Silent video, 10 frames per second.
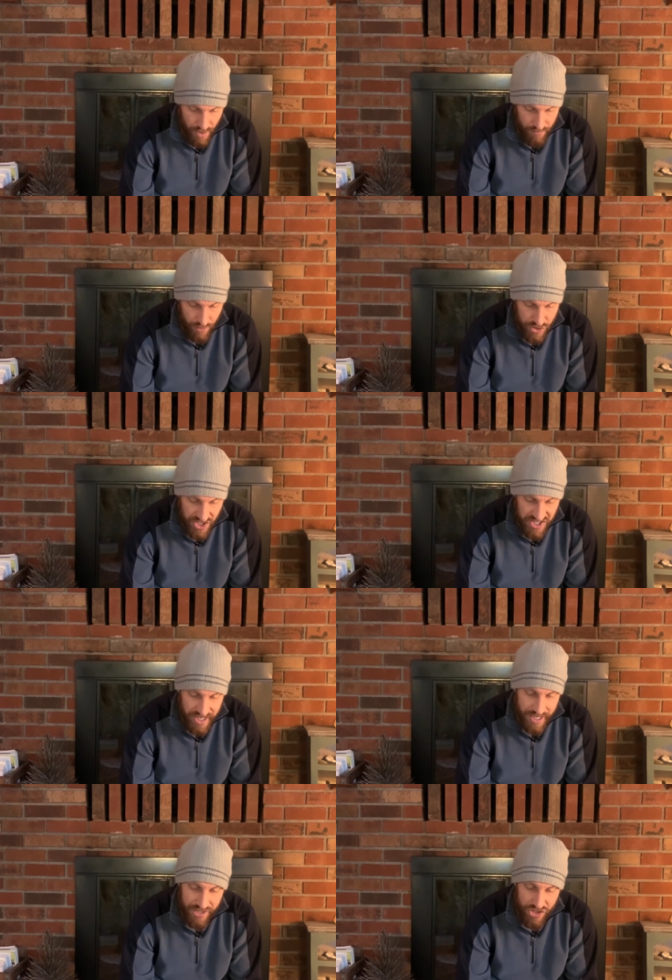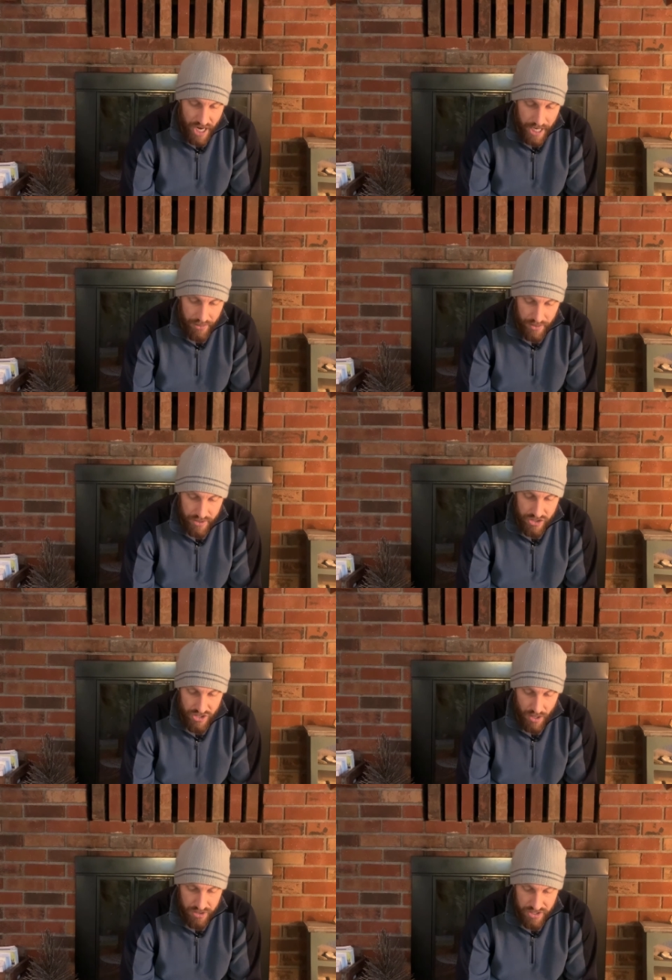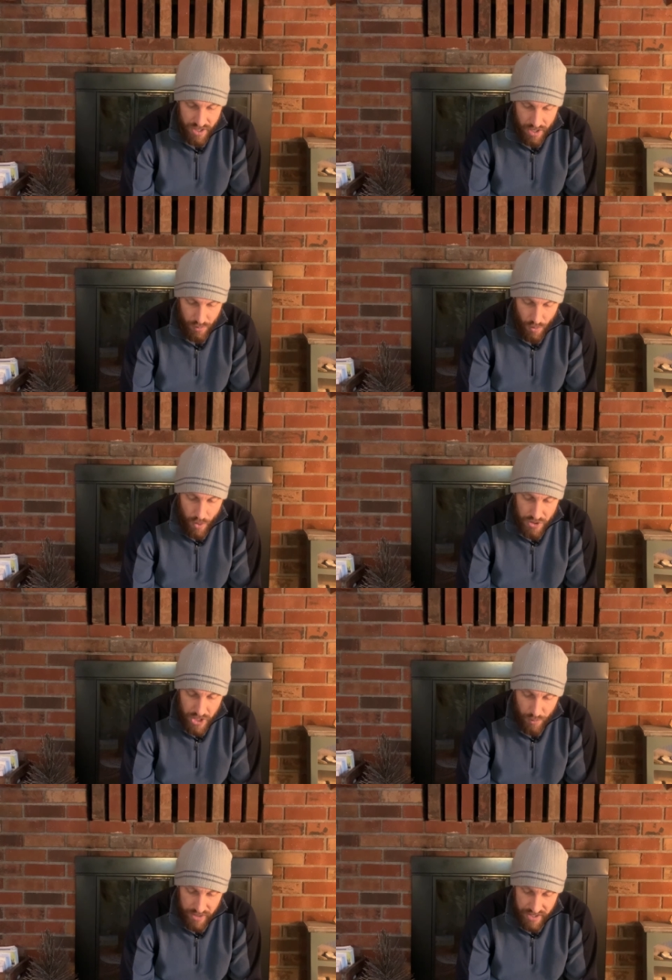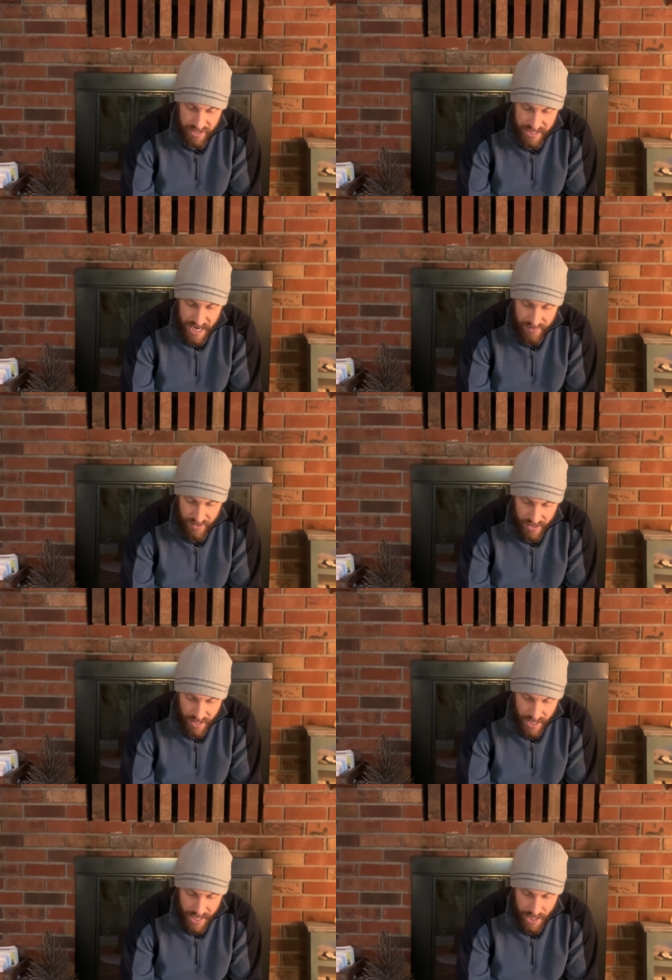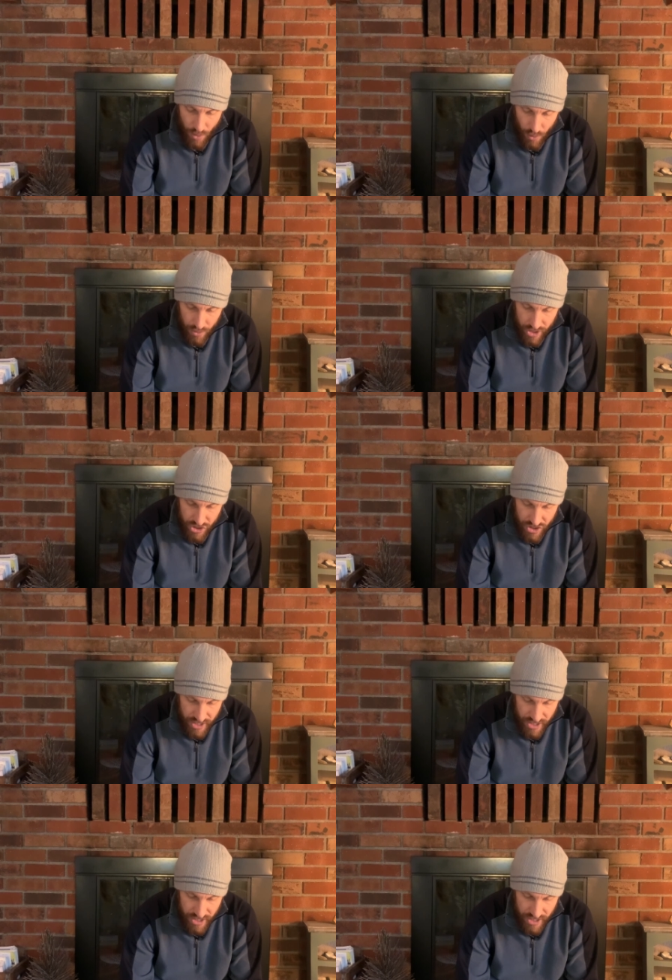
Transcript: Verse 16 And Jonathan, Saul's son, rose and went to David at Horesh